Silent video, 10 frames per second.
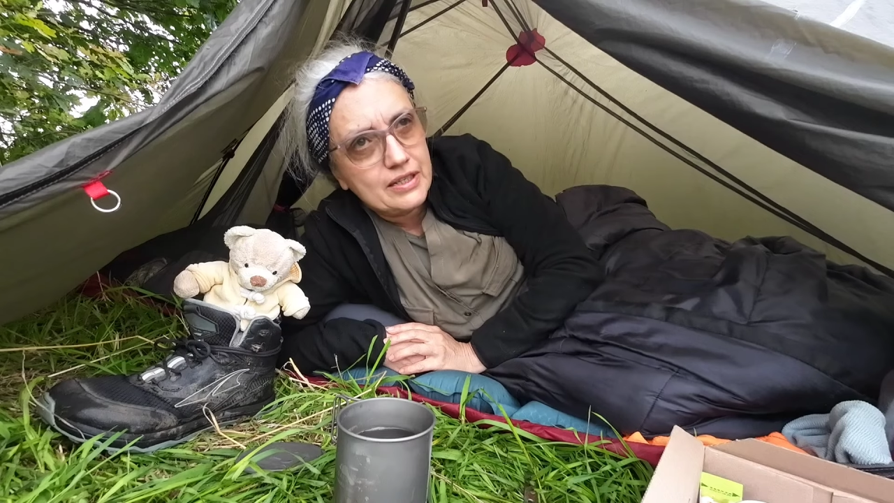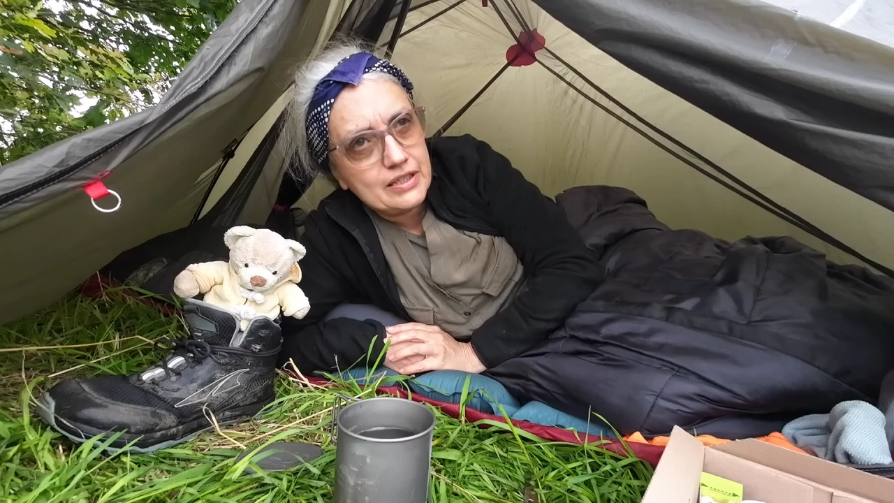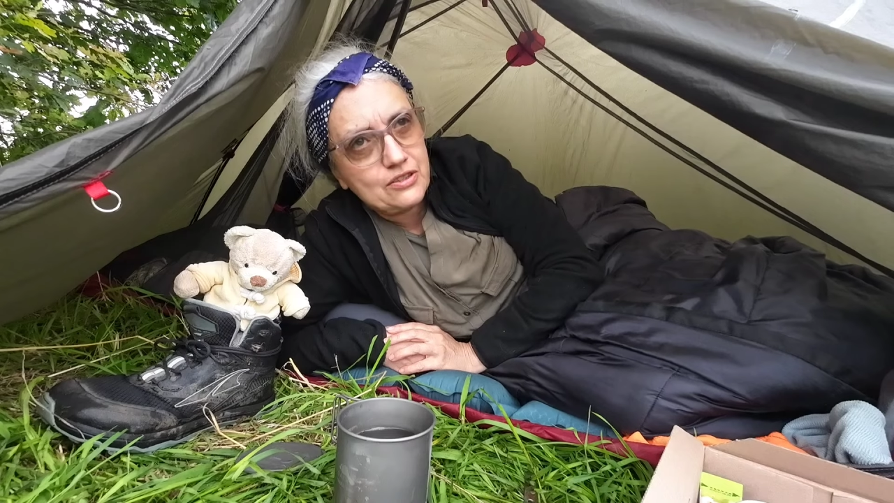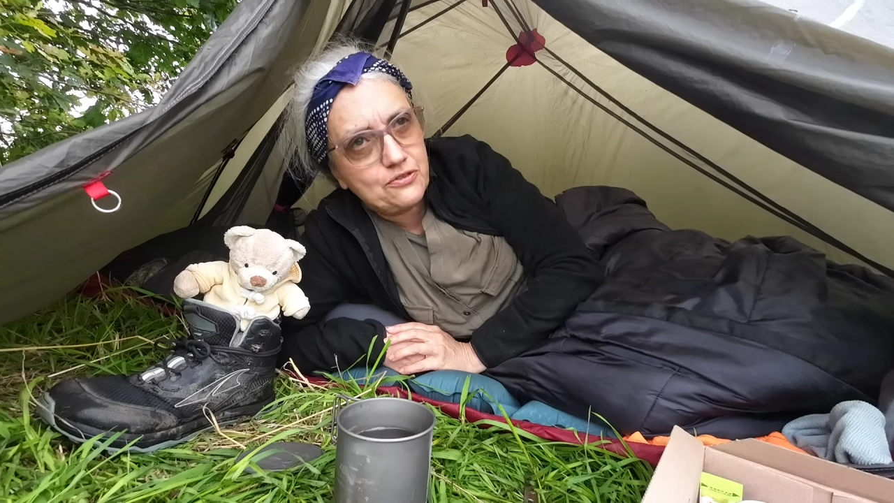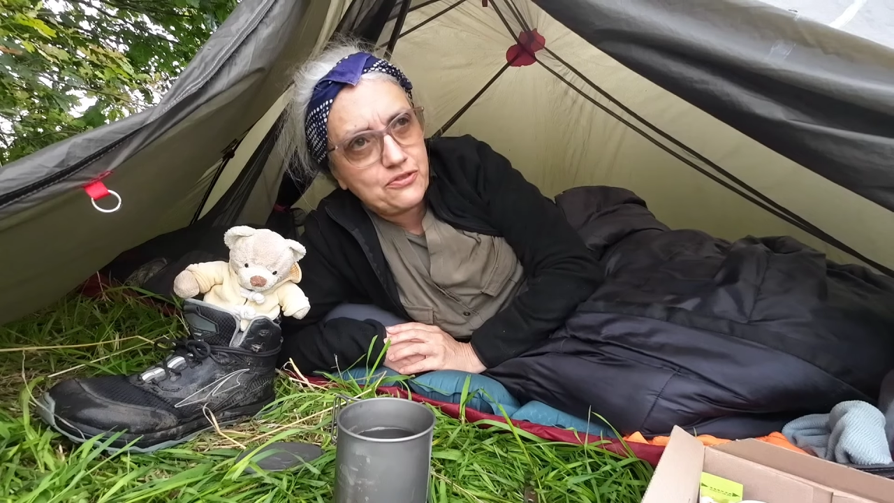
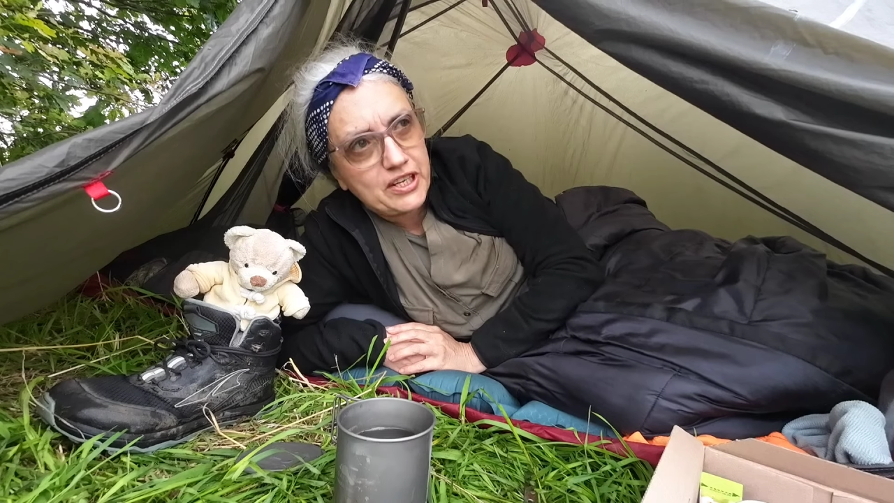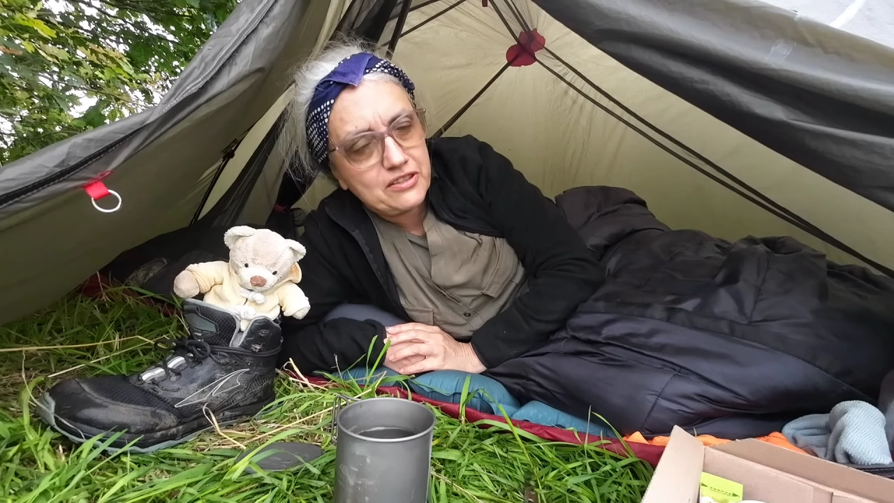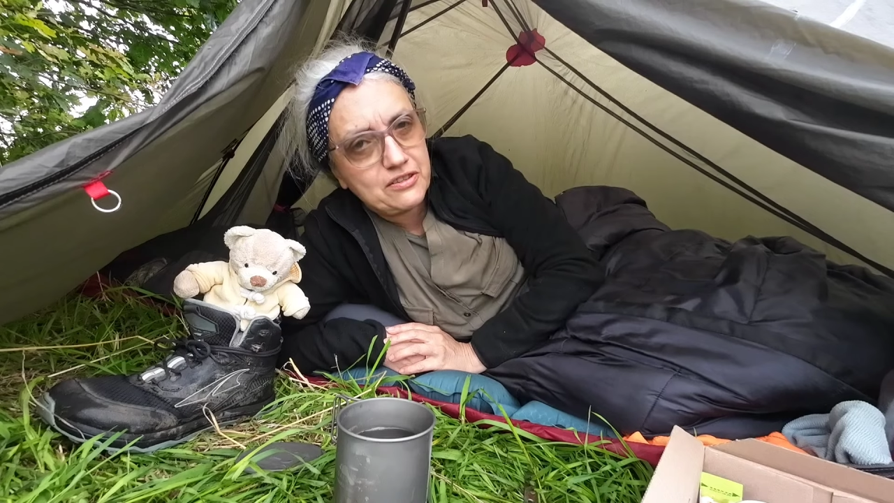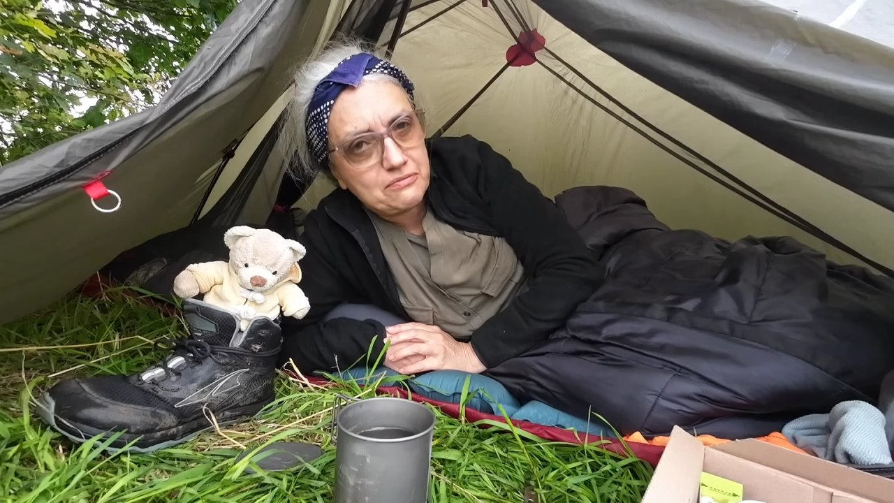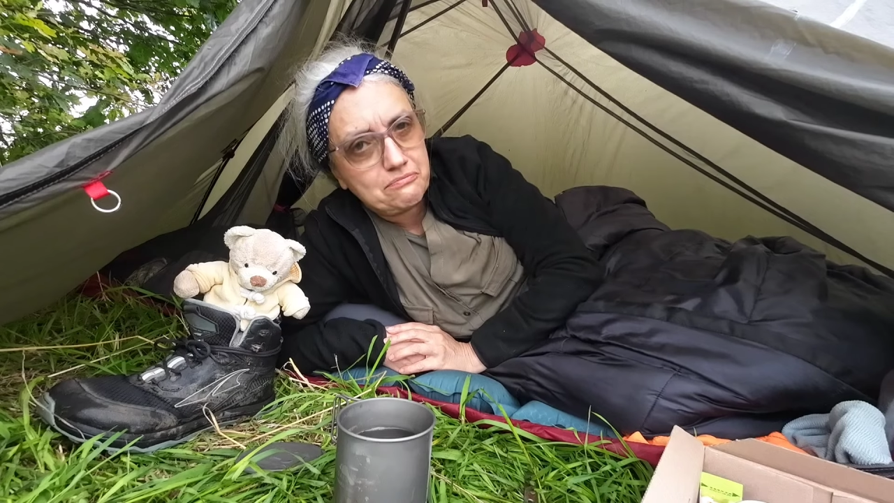is
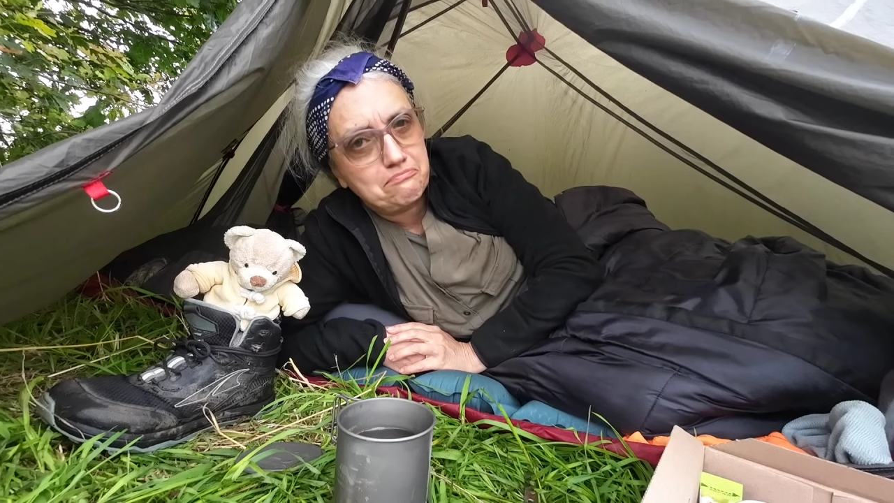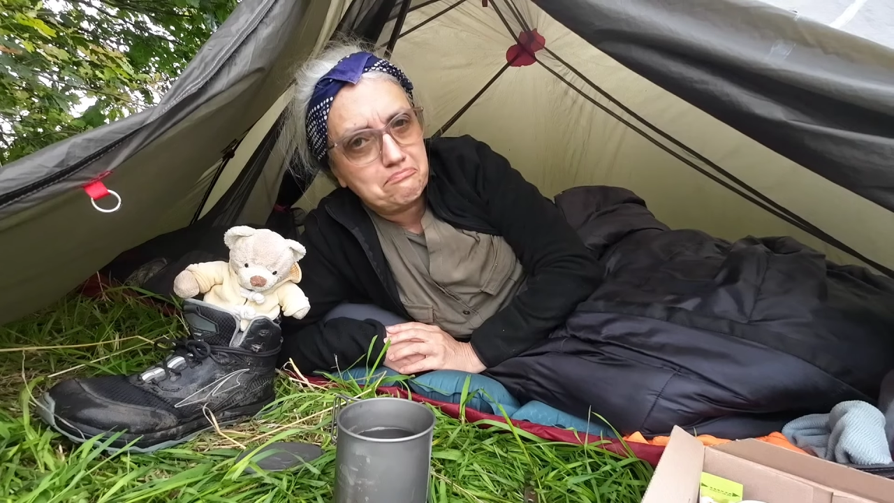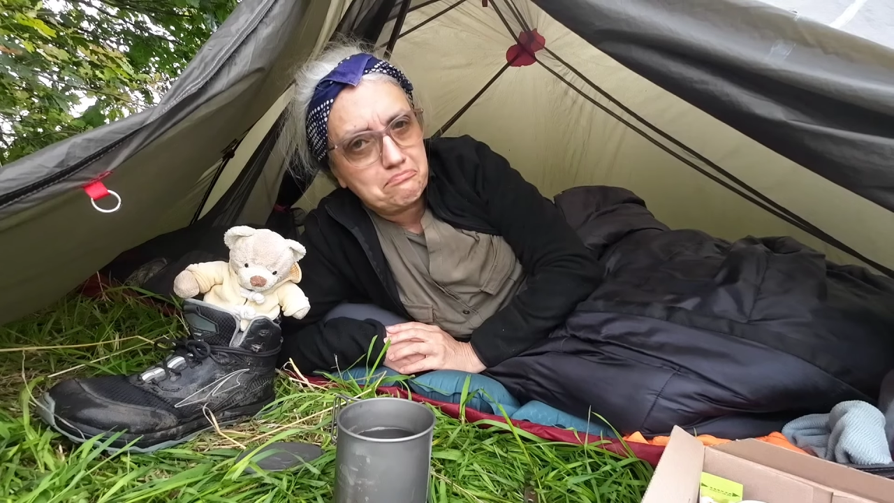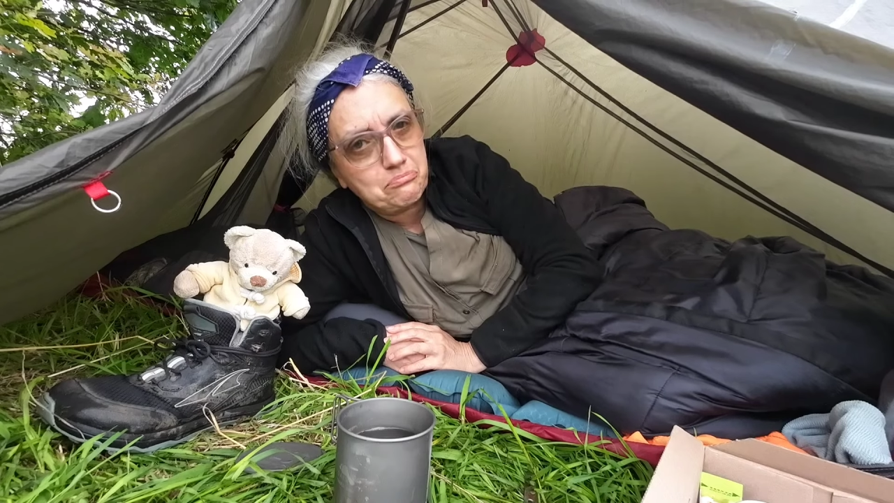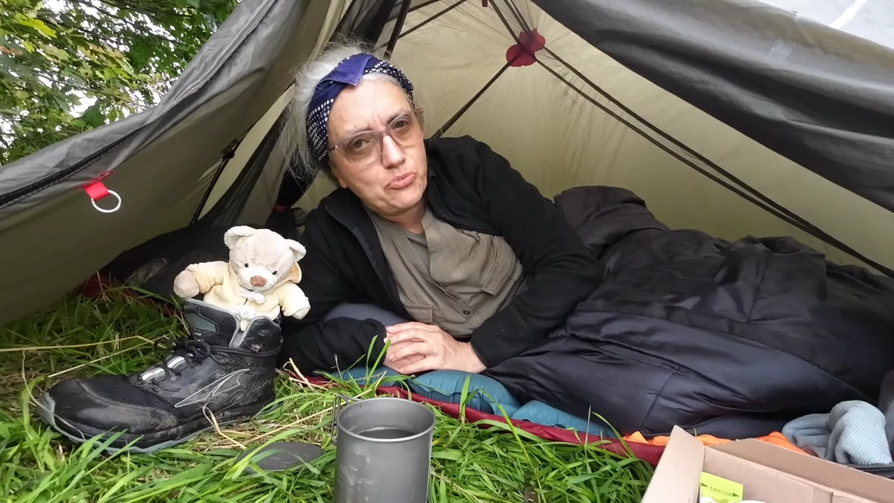fed
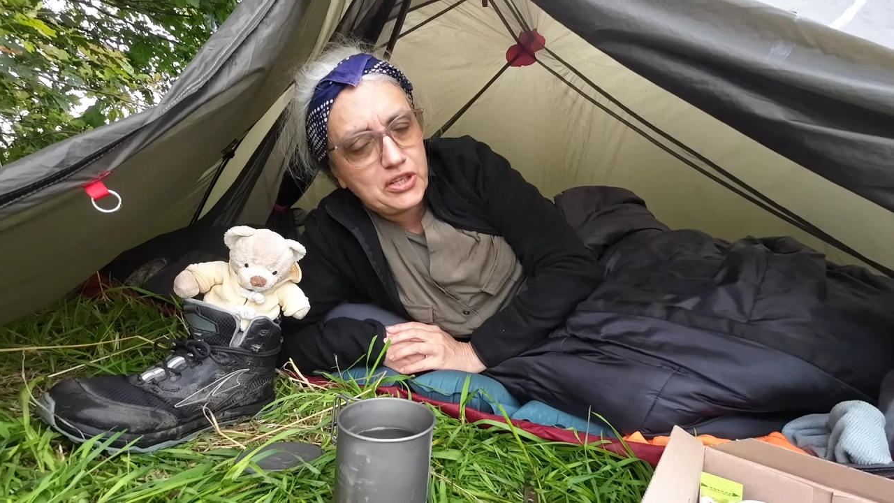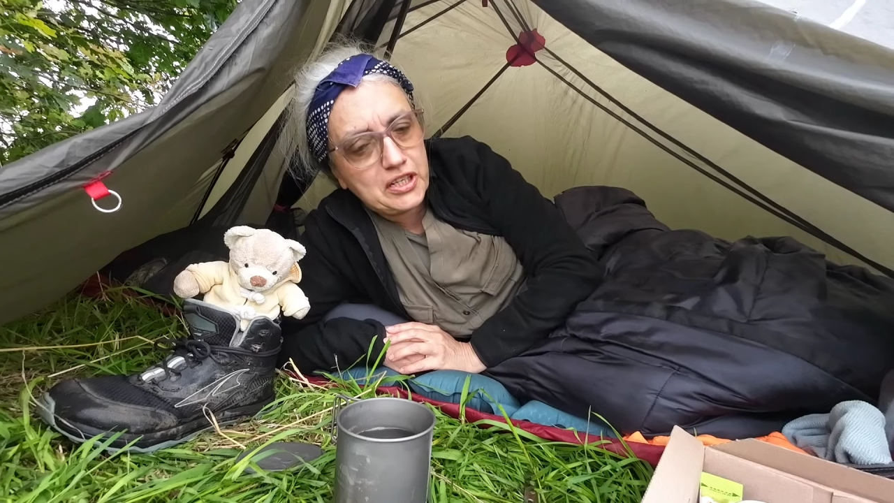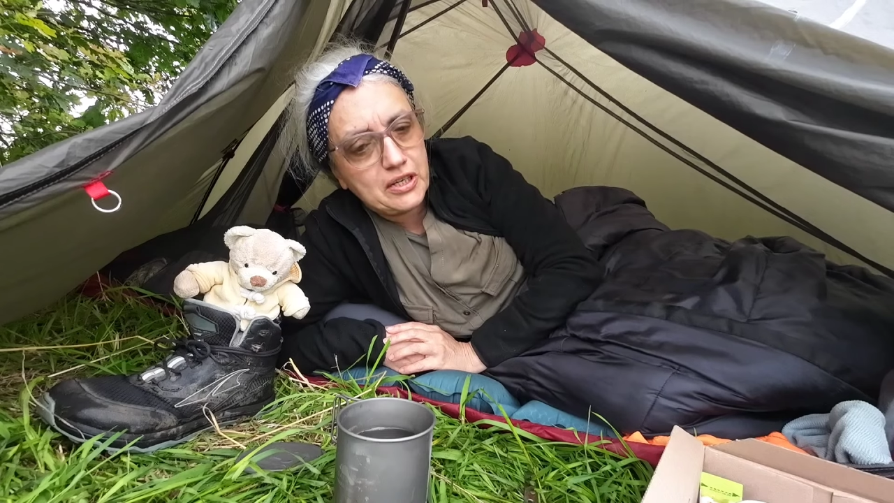pretty